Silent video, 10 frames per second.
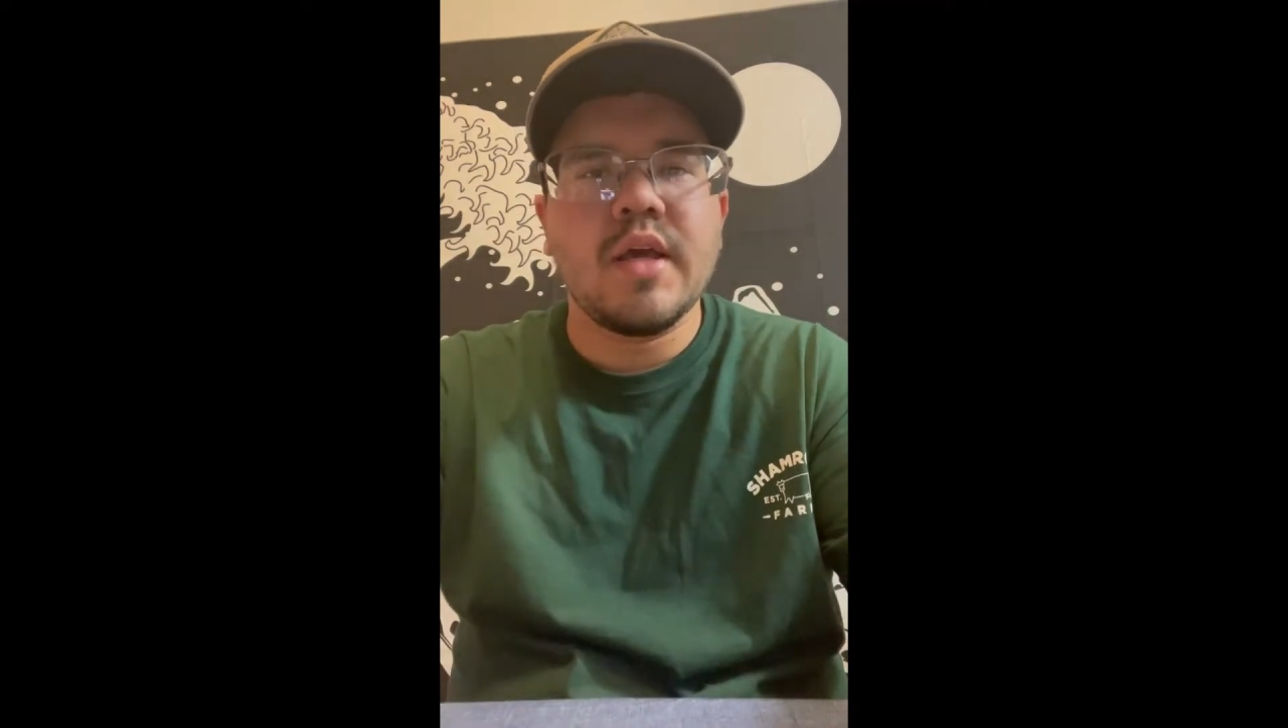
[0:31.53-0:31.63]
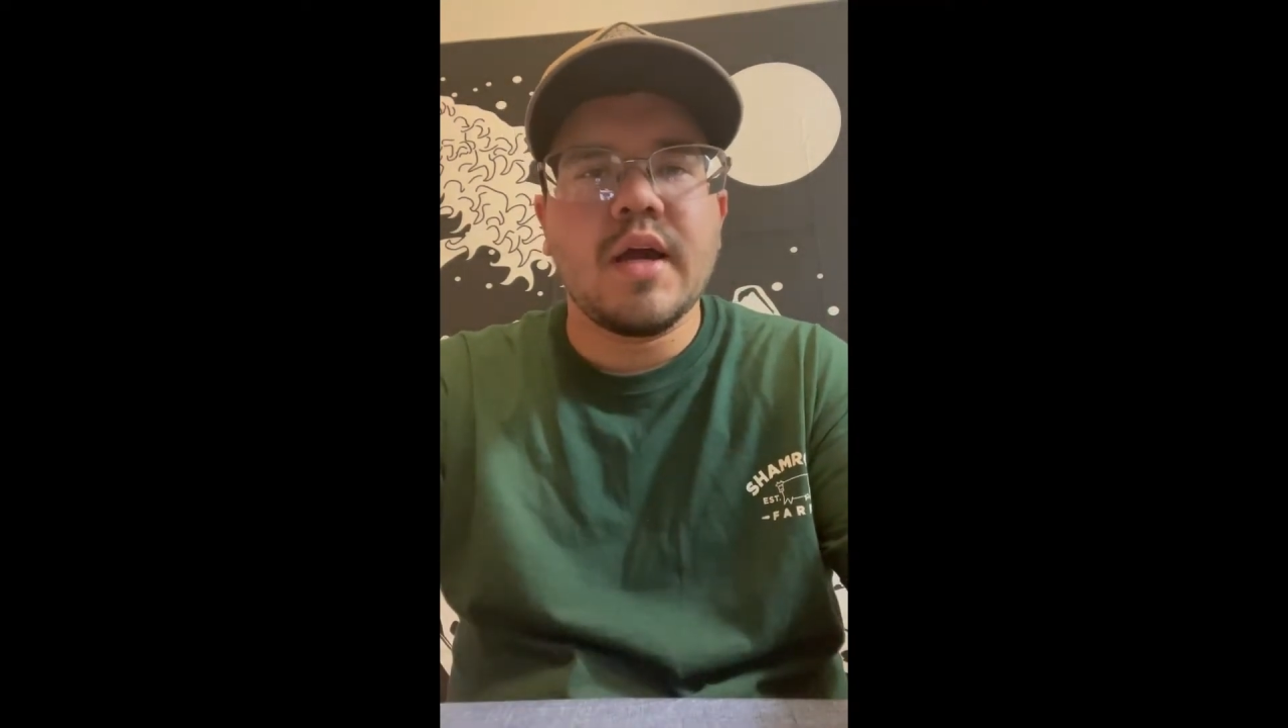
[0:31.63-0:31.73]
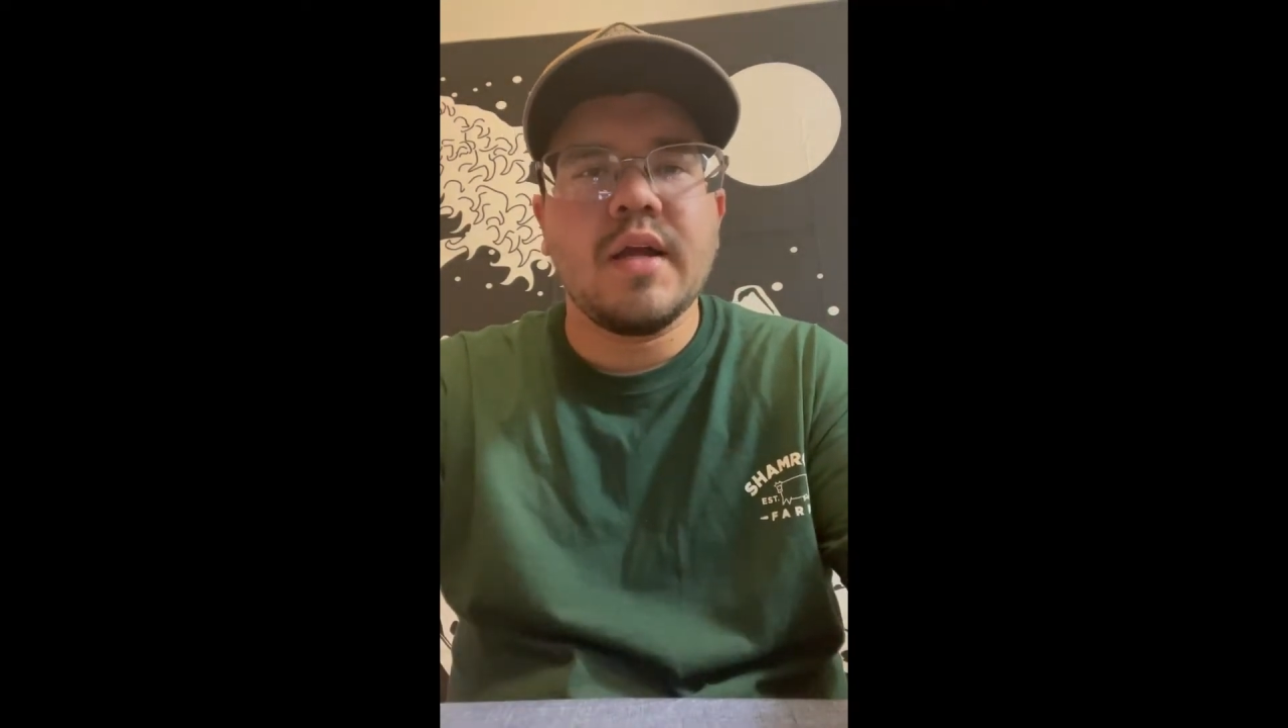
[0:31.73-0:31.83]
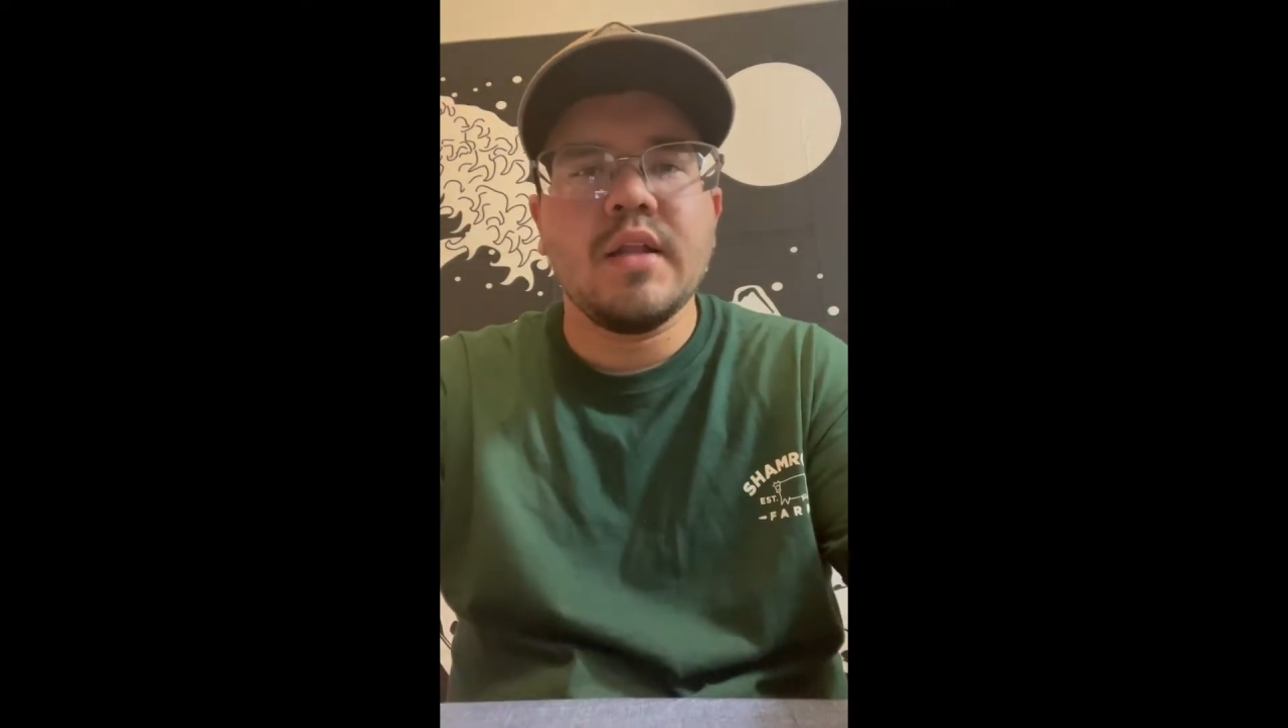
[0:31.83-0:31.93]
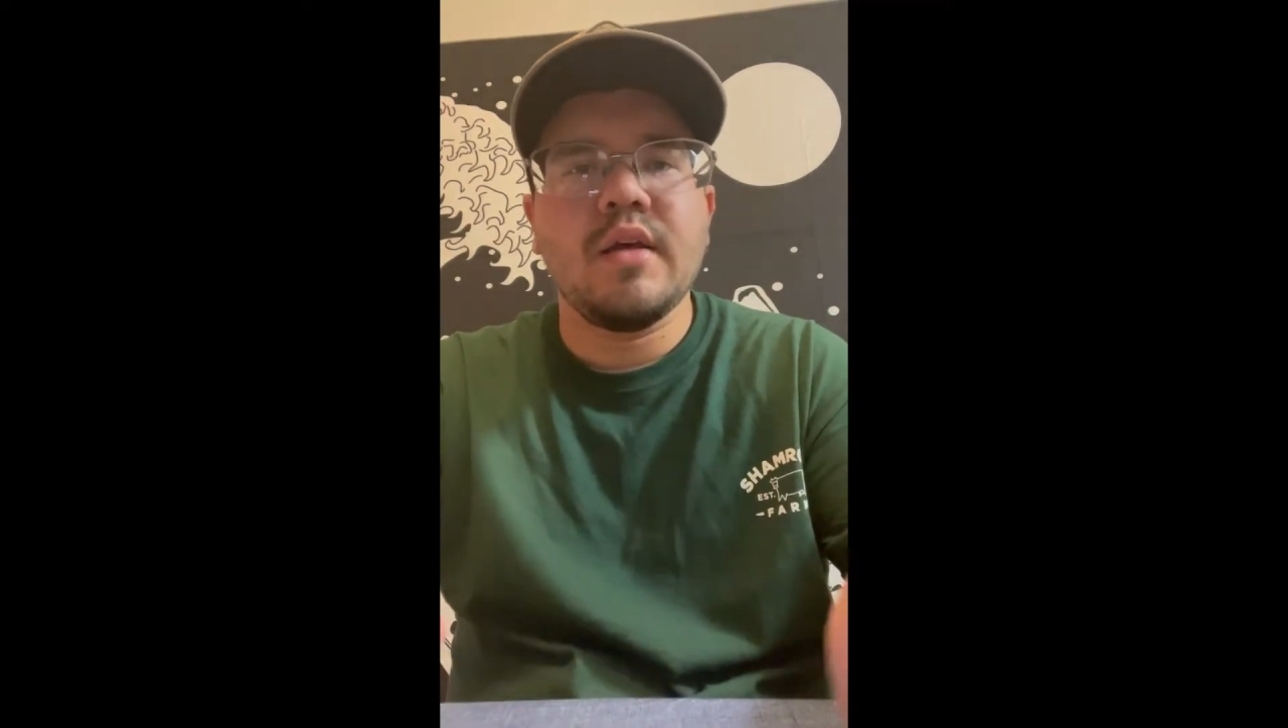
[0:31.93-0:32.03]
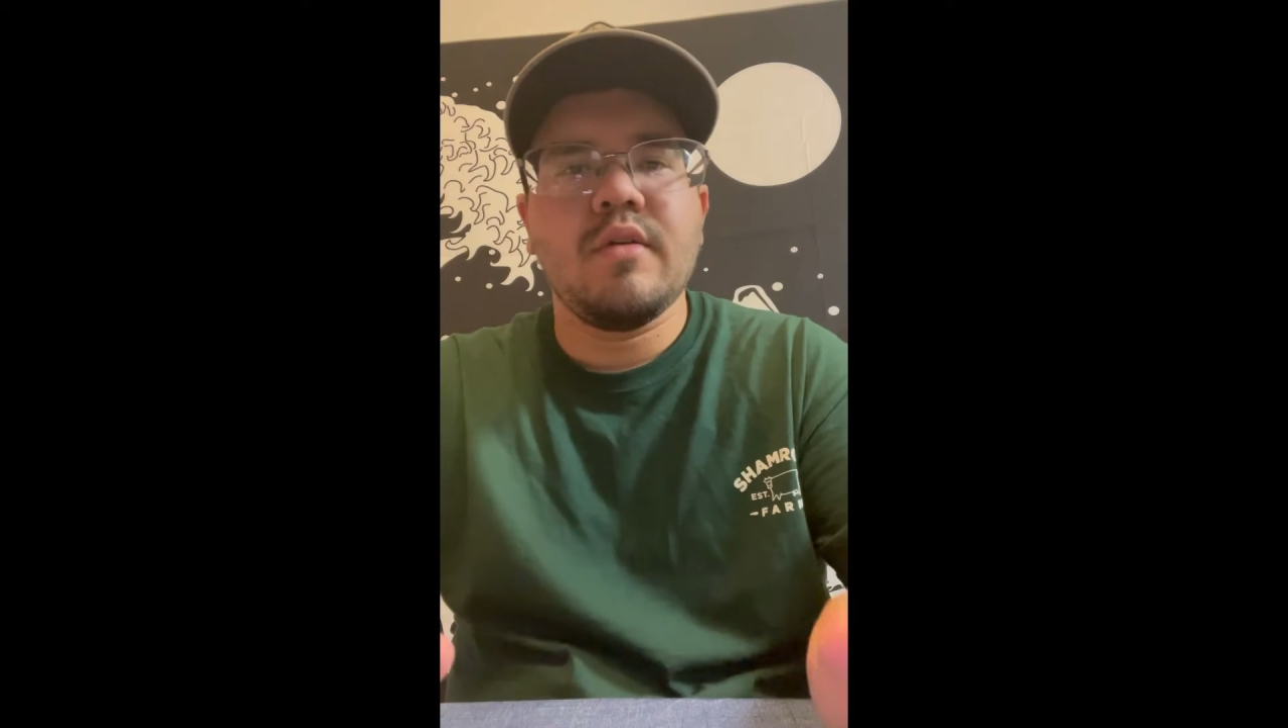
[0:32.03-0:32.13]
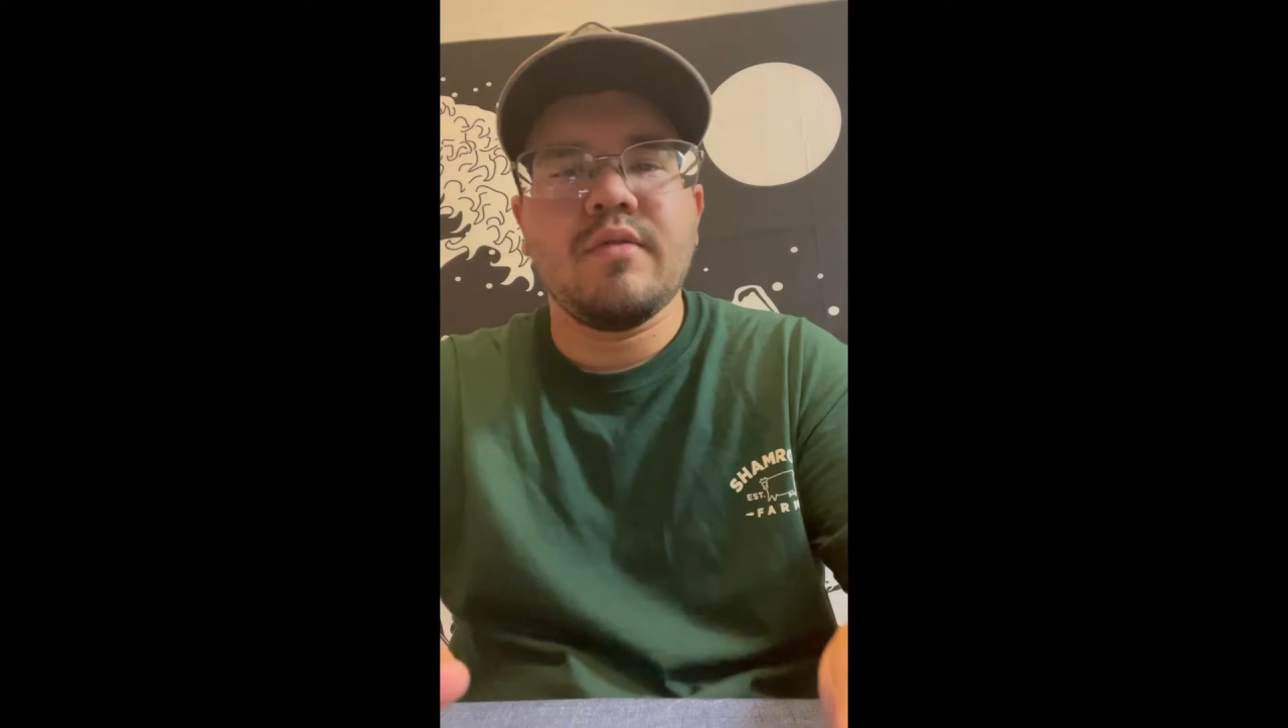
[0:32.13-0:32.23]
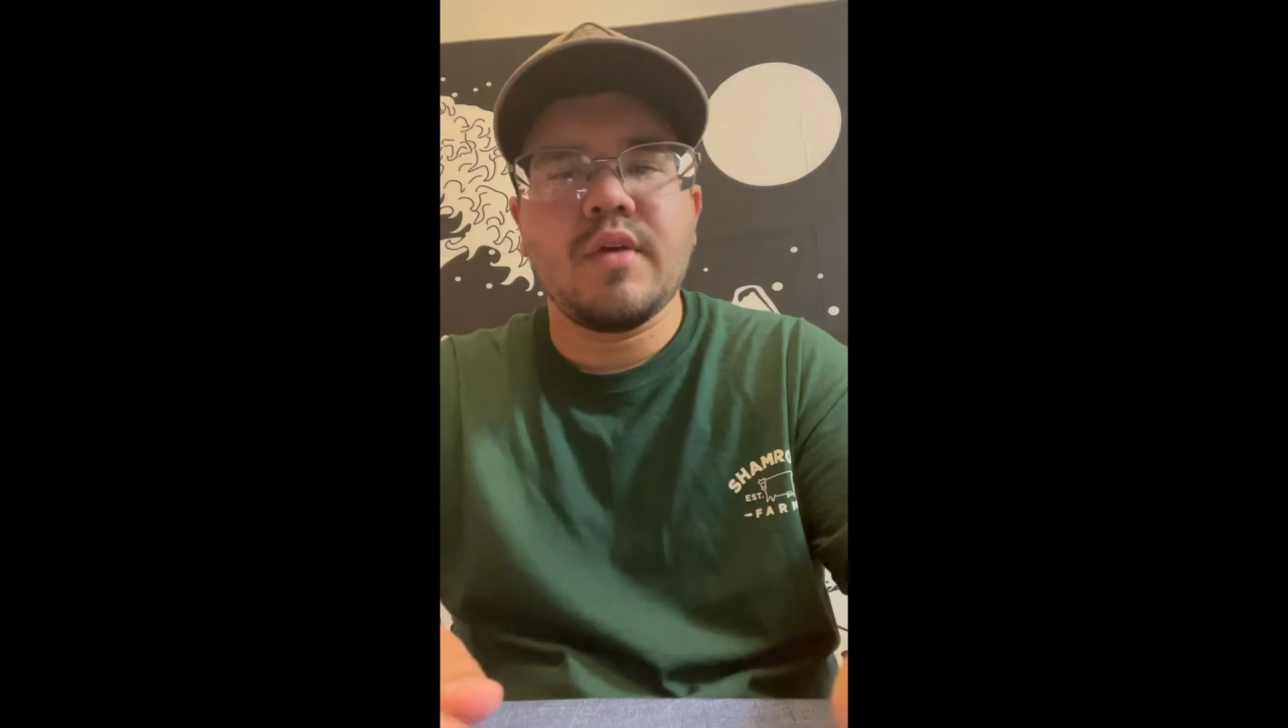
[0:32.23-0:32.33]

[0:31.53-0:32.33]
I live